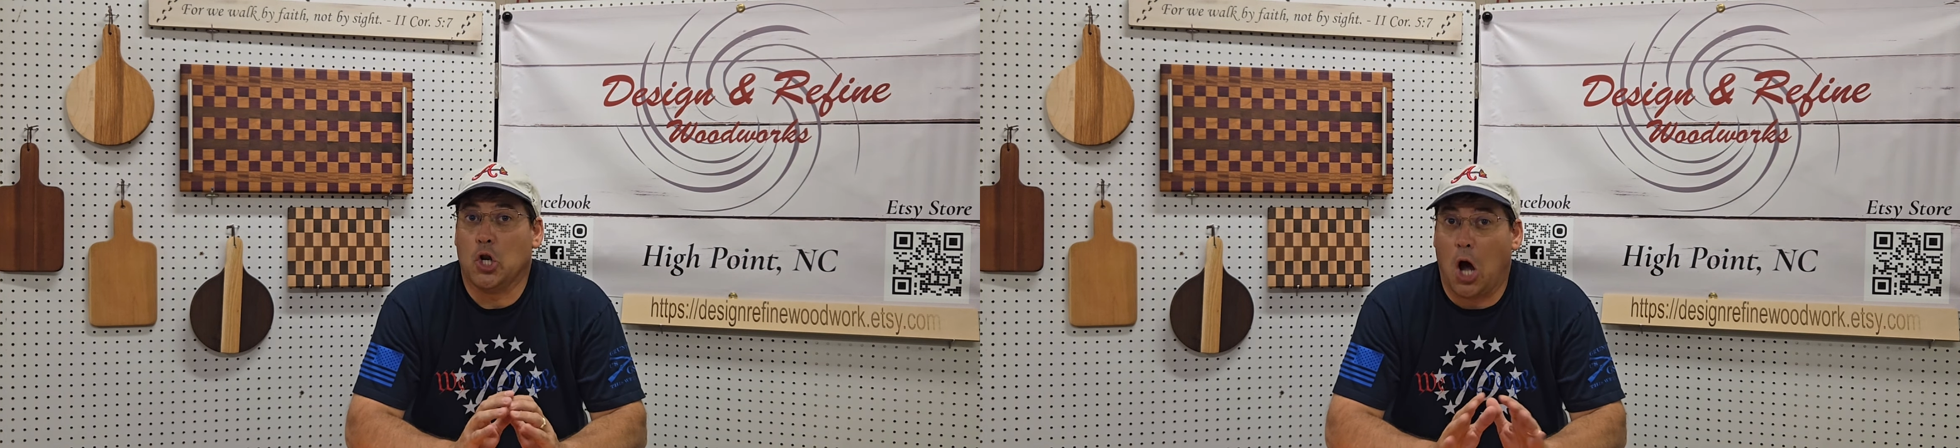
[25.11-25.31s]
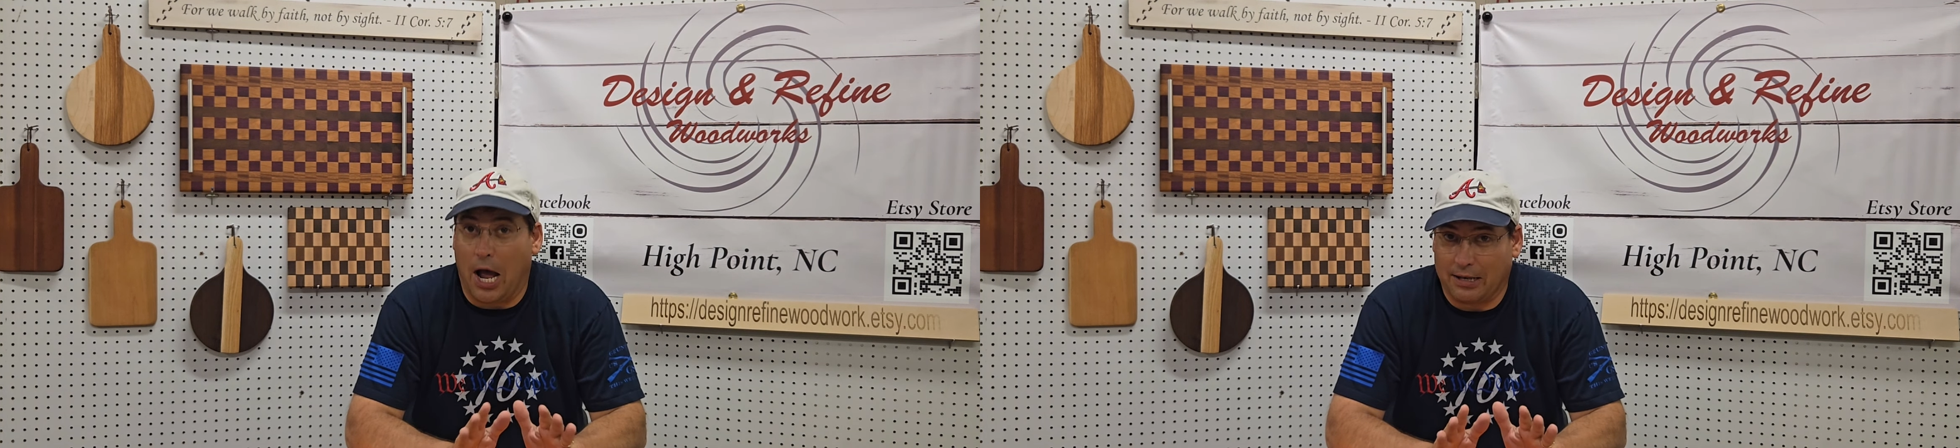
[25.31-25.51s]

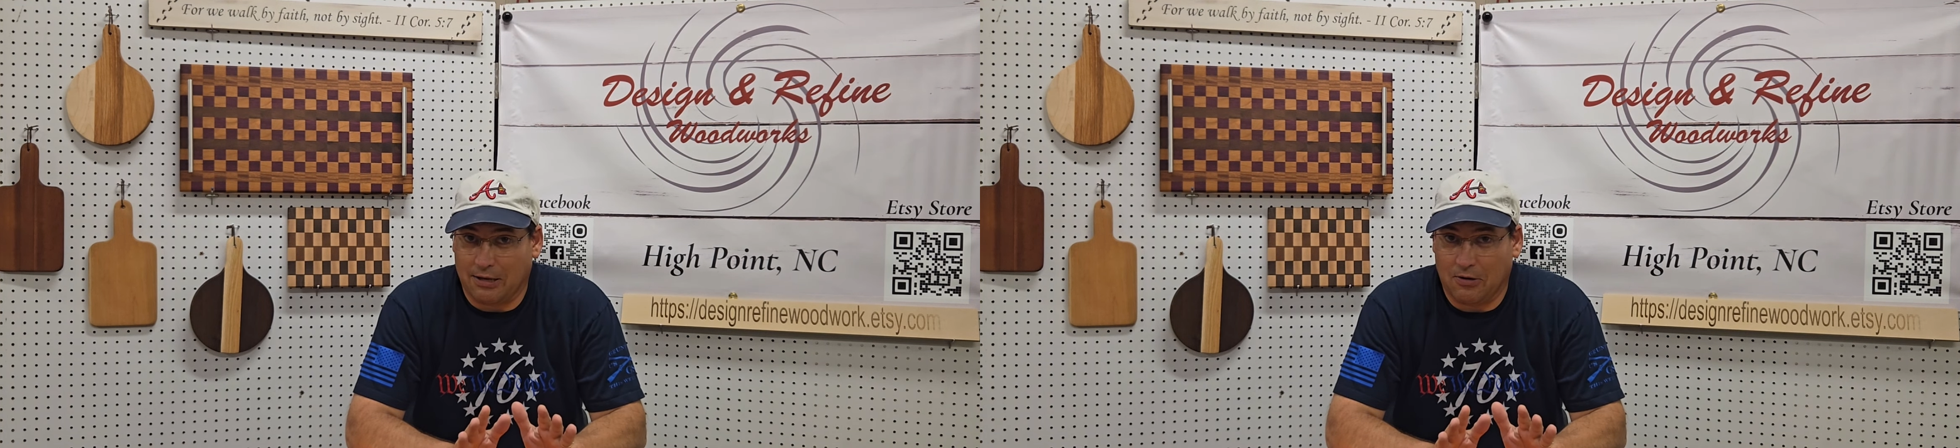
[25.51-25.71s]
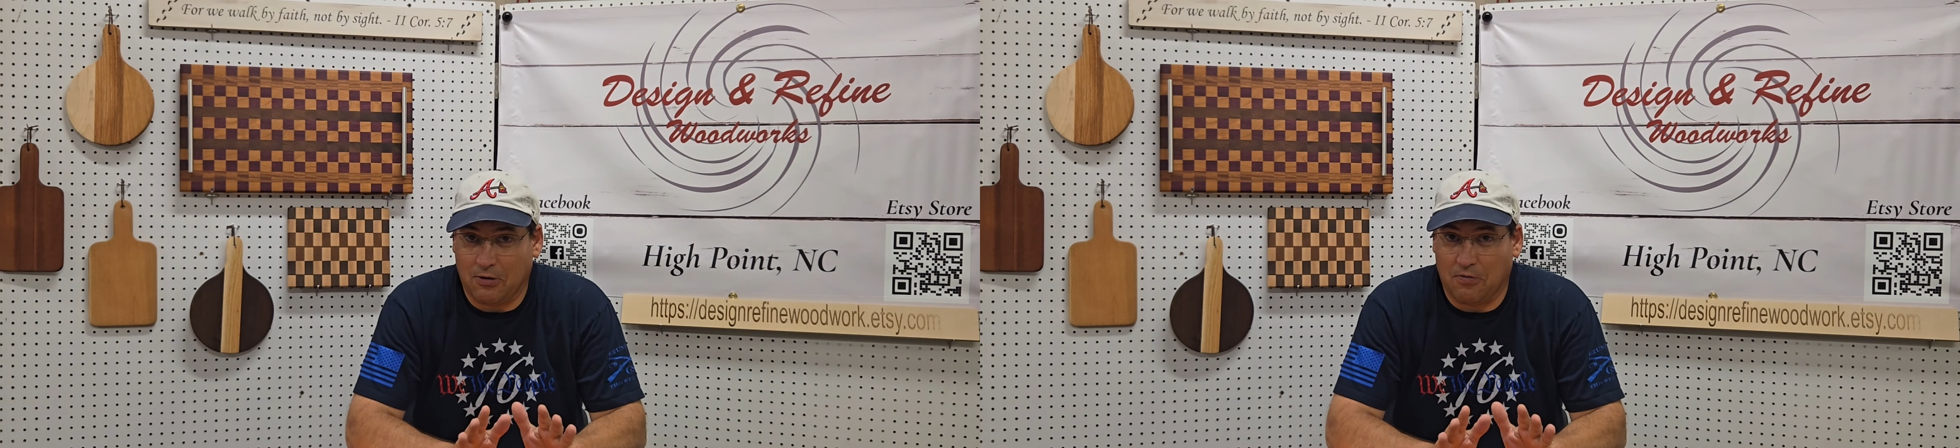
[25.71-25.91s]

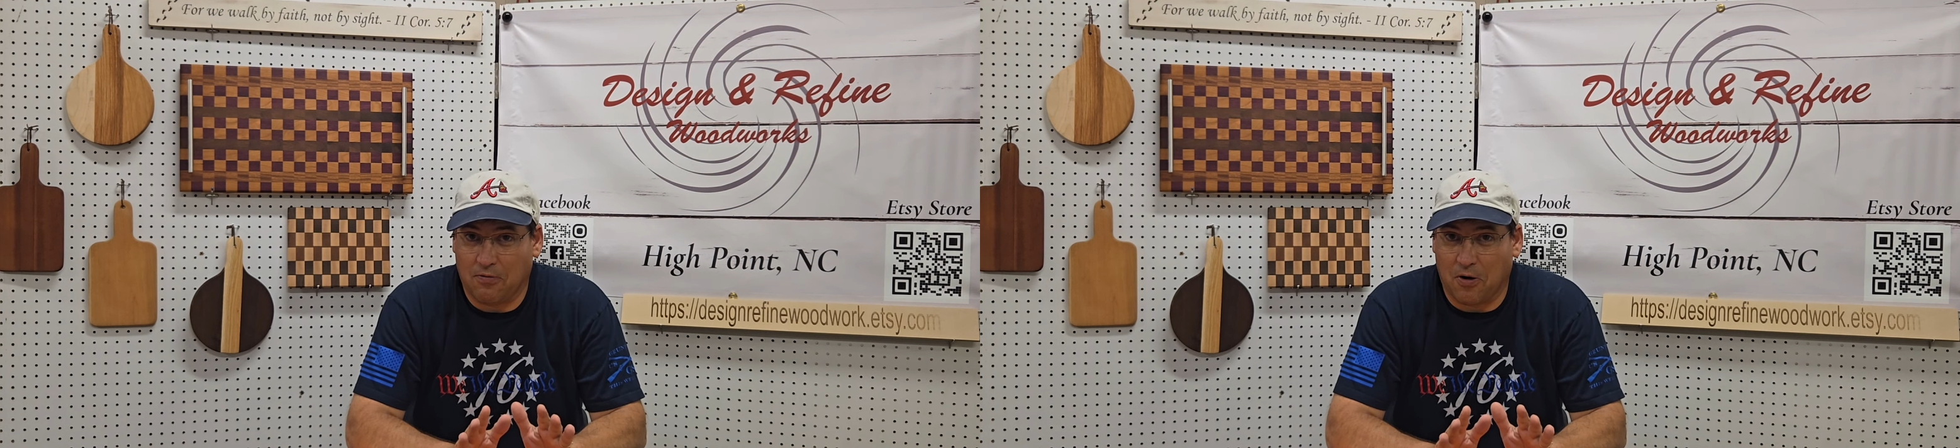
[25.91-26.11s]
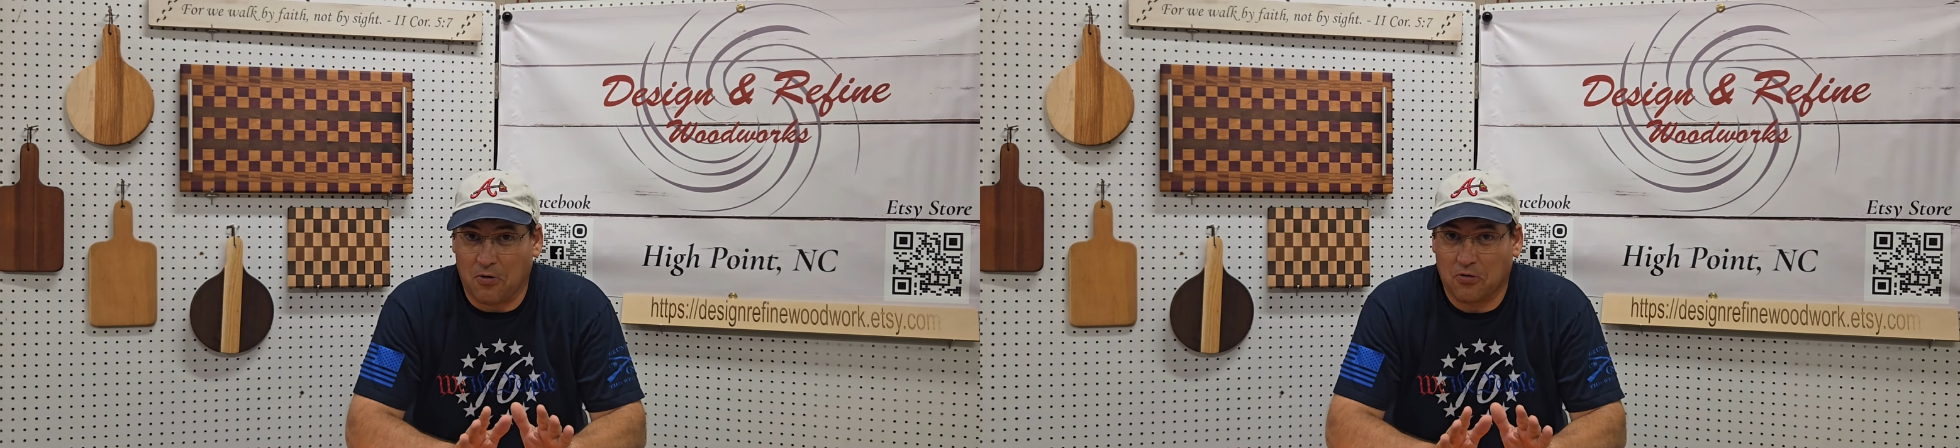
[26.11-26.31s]
not to do
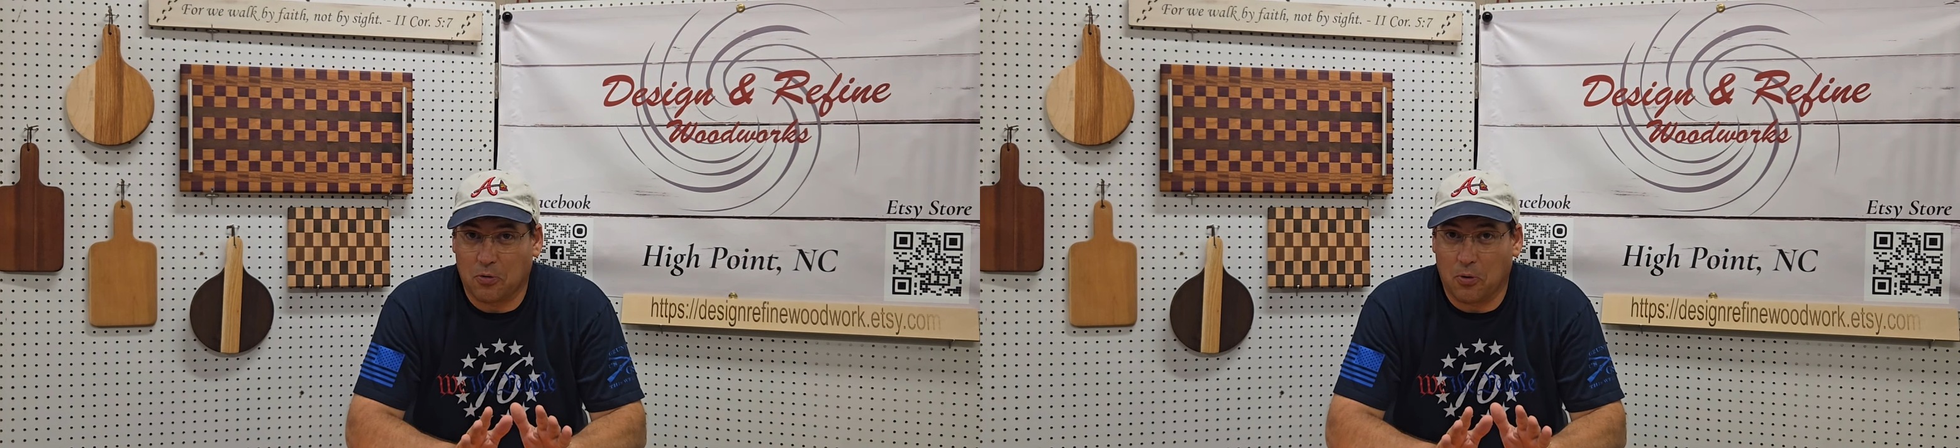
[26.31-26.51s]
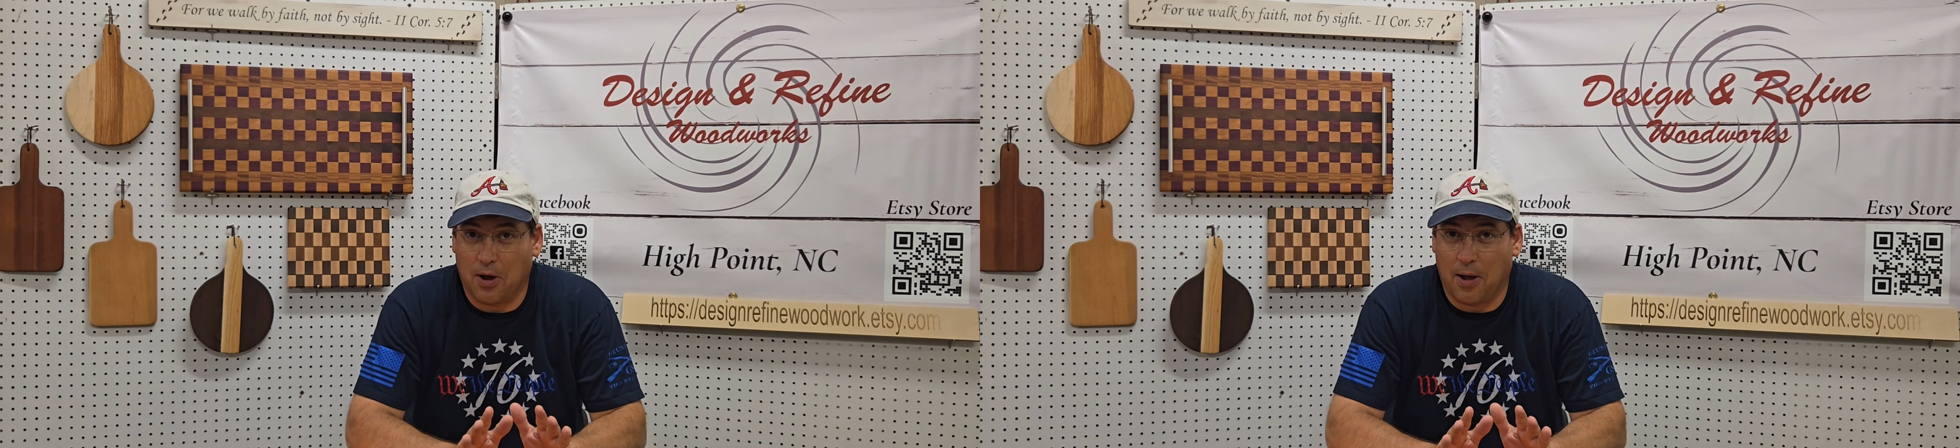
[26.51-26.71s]

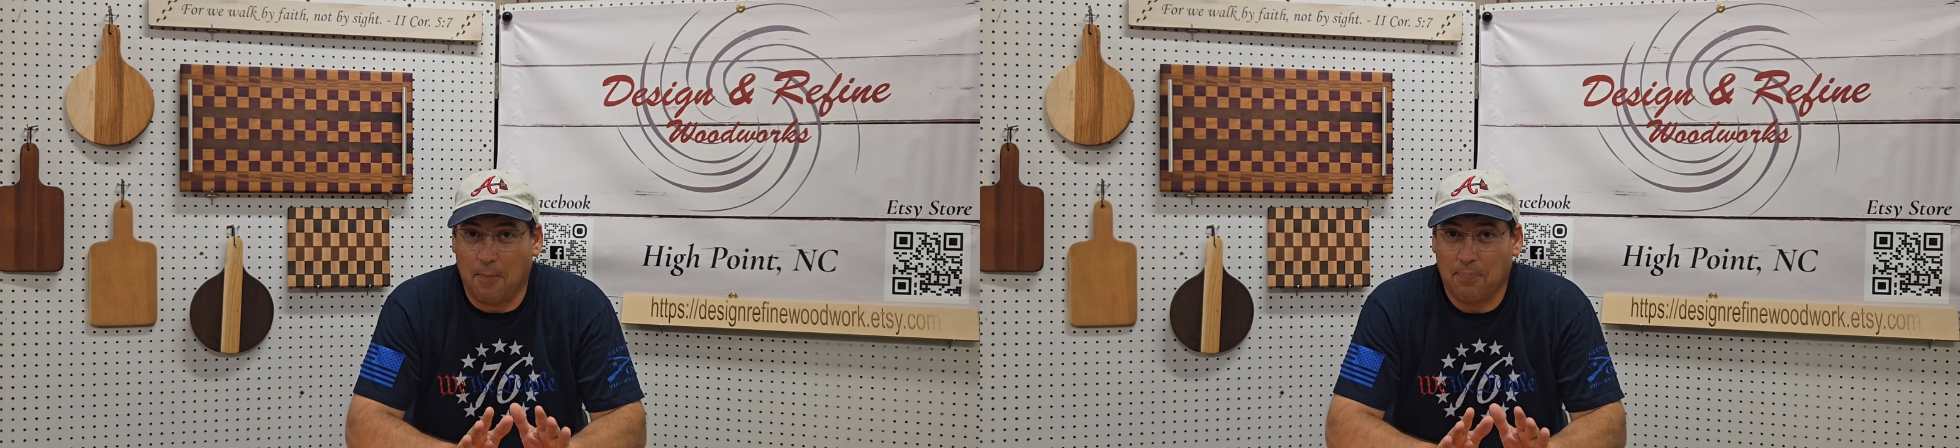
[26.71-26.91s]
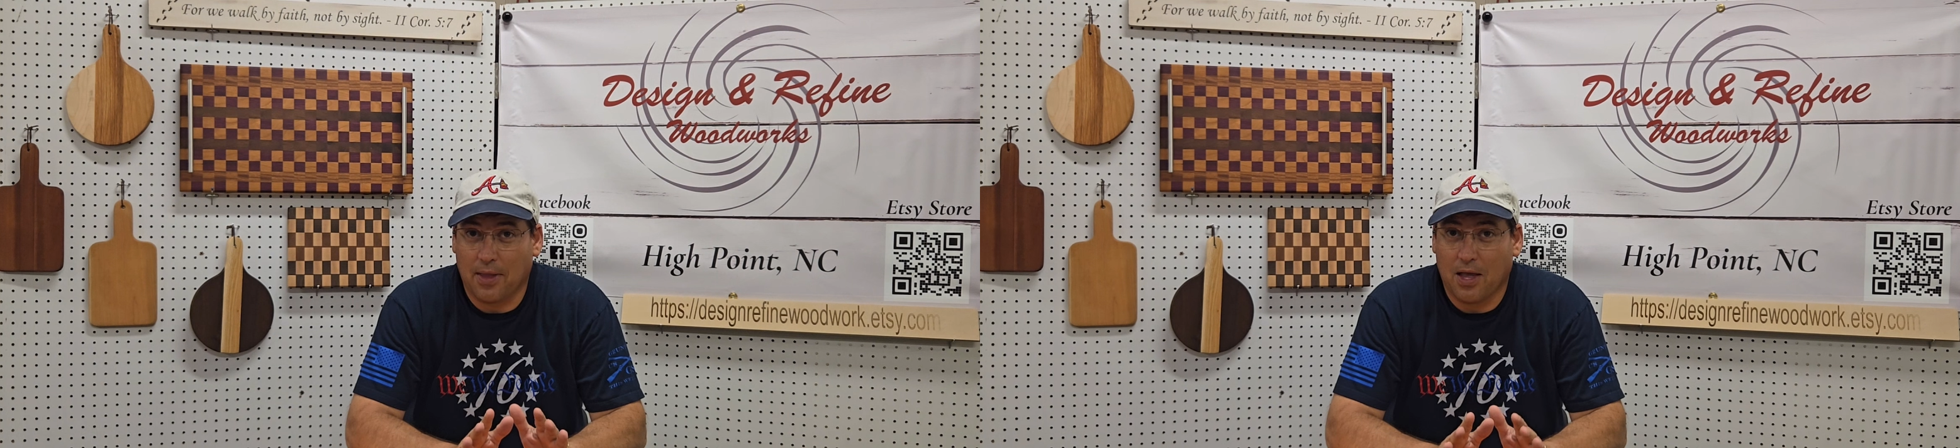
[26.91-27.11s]
first,
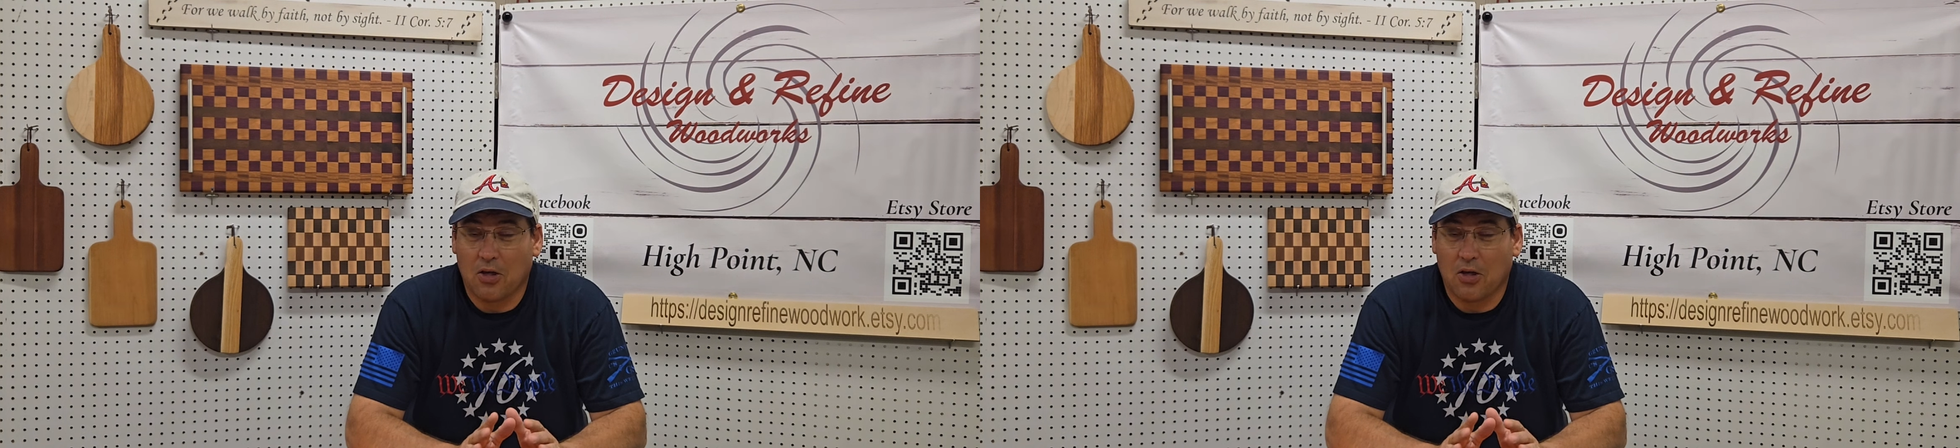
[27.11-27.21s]
okay?